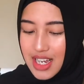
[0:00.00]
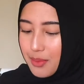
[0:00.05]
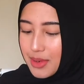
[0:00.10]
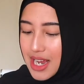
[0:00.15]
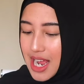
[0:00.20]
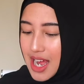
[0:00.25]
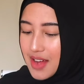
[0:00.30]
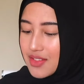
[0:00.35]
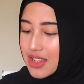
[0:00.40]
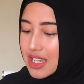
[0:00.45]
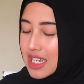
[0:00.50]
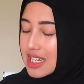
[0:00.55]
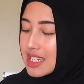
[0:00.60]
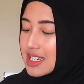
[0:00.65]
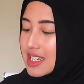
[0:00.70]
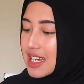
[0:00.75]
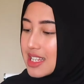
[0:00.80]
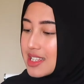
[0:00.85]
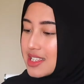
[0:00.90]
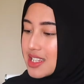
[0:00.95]
We have the
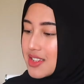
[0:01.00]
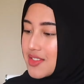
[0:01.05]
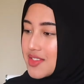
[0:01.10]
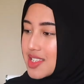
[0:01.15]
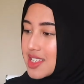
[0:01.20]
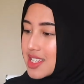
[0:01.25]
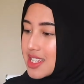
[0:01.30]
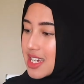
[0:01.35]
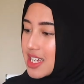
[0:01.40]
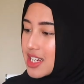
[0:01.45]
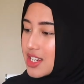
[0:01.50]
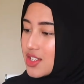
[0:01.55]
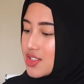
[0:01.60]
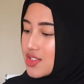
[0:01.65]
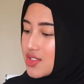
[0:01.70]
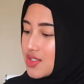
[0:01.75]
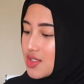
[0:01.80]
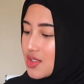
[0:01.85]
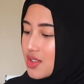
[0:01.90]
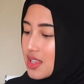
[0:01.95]
Intensive Skin
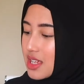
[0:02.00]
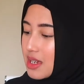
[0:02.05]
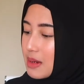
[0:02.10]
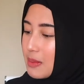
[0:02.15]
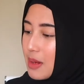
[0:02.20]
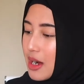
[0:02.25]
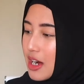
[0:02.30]
Soothing